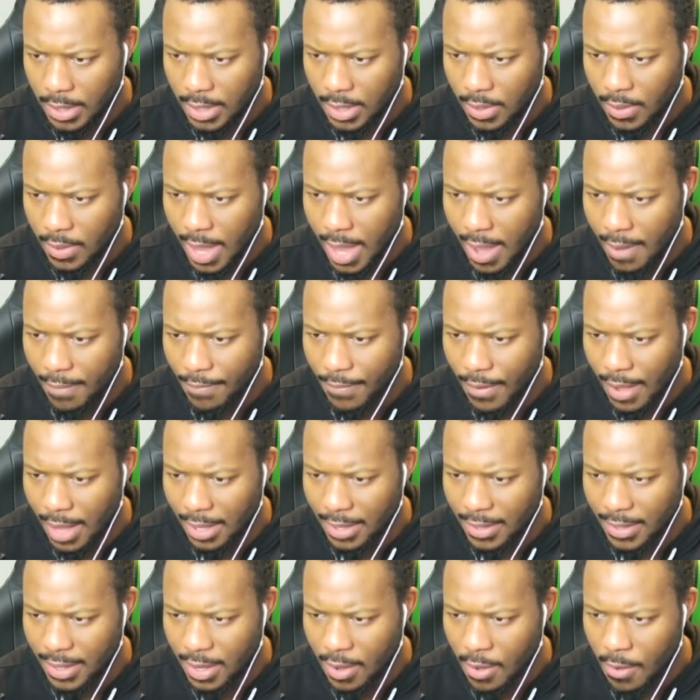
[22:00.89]
still can't, I
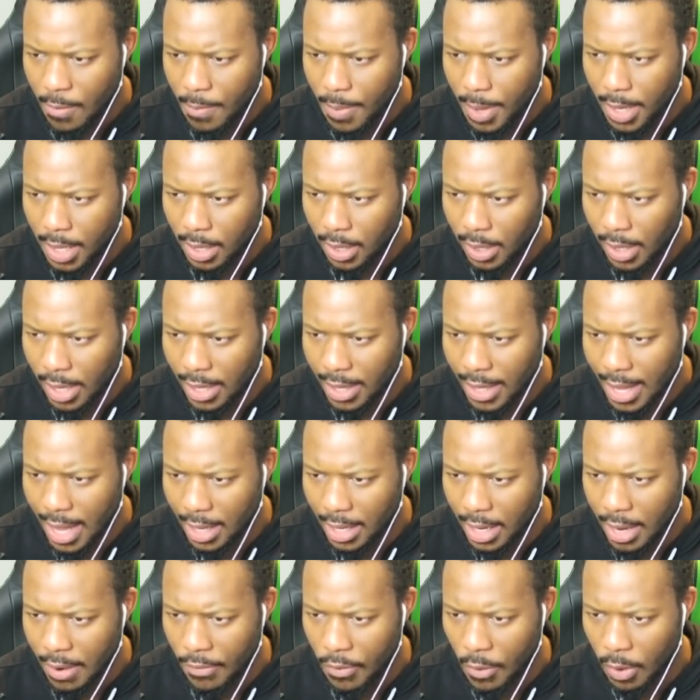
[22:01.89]
still been looking
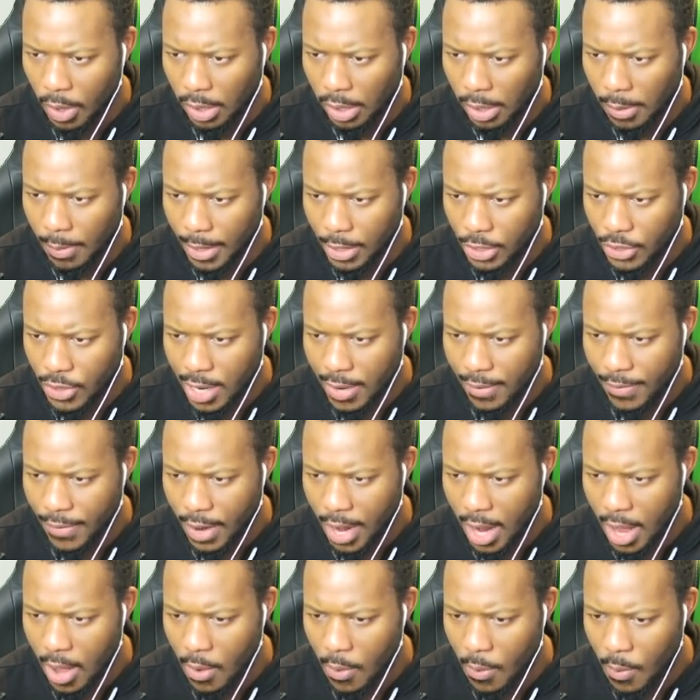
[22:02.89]
down here for a little bit, trying to
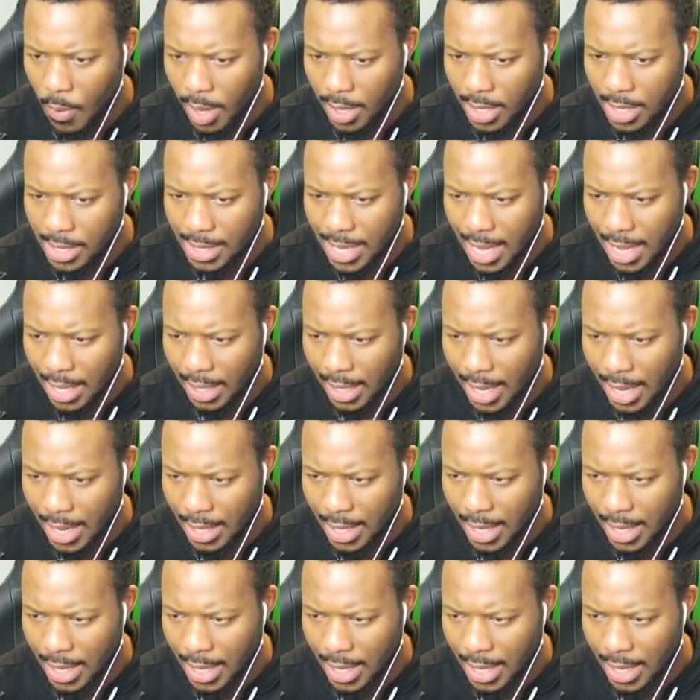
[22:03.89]
figure out what exactly I